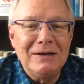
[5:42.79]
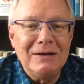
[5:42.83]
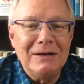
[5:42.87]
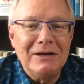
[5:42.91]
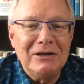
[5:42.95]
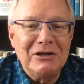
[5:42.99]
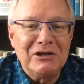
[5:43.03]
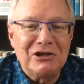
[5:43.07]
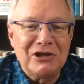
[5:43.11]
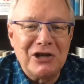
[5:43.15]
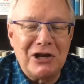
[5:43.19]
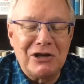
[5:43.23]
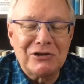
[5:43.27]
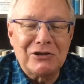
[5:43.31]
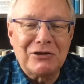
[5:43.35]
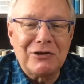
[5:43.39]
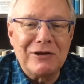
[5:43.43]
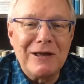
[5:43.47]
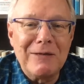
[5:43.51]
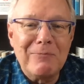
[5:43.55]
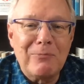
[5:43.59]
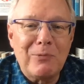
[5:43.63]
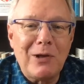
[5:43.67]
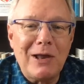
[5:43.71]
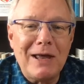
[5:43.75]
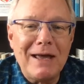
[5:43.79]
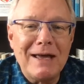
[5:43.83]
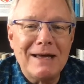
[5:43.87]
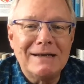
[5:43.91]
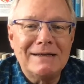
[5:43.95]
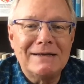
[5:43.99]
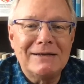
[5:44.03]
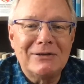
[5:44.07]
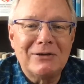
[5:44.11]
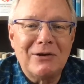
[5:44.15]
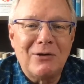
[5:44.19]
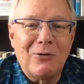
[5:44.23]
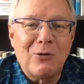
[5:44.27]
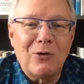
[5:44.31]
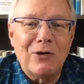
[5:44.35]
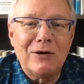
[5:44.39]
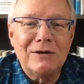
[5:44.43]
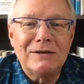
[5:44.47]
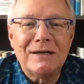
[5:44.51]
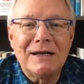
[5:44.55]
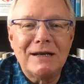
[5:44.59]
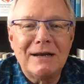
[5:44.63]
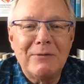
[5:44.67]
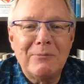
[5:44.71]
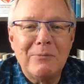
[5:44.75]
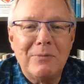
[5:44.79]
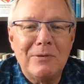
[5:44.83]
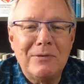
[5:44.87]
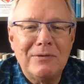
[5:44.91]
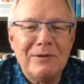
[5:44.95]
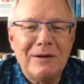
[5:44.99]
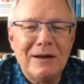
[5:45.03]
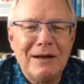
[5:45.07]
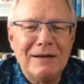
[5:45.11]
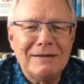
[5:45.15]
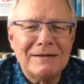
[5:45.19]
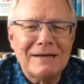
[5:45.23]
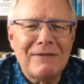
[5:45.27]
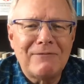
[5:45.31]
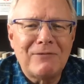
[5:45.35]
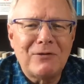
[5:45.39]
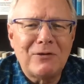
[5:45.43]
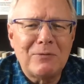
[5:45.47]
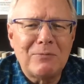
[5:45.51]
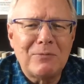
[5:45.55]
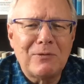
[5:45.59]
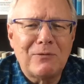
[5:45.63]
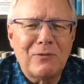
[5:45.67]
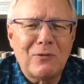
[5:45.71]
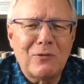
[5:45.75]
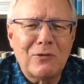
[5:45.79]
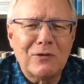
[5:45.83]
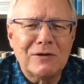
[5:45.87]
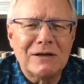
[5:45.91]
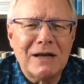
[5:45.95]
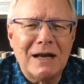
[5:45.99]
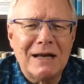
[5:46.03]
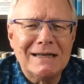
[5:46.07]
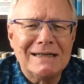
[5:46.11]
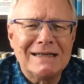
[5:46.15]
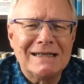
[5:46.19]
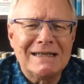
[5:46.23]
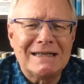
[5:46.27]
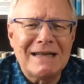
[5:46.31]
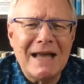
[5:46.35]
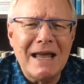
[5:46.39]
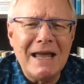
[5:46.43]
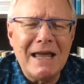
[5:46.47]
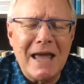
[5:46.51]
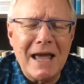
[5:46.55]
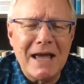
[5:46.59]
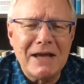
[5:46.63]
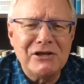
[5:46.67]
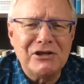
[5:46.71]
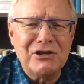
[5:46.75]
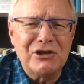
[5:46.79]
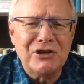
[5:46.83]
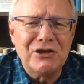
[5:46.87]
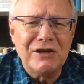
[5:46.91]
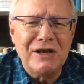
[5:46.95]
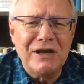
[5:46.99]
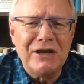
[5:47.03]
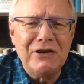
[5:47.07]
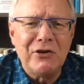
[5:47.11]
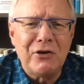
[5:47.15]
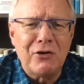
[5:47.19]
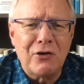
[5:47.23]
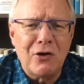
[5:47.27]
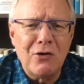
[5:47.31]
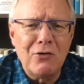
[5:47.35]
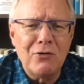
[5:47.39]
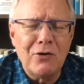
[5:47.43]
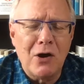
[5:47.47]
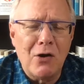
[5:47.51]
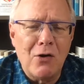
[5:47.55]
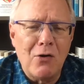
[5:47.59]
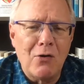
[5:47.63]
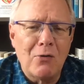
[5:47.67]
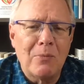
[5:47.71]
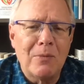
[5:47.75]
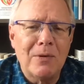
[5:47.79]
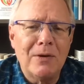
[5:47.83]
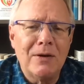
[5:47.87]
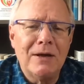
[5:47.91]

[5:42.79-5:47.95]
sheltering in place, or as I've heard before, a staycation in your own home.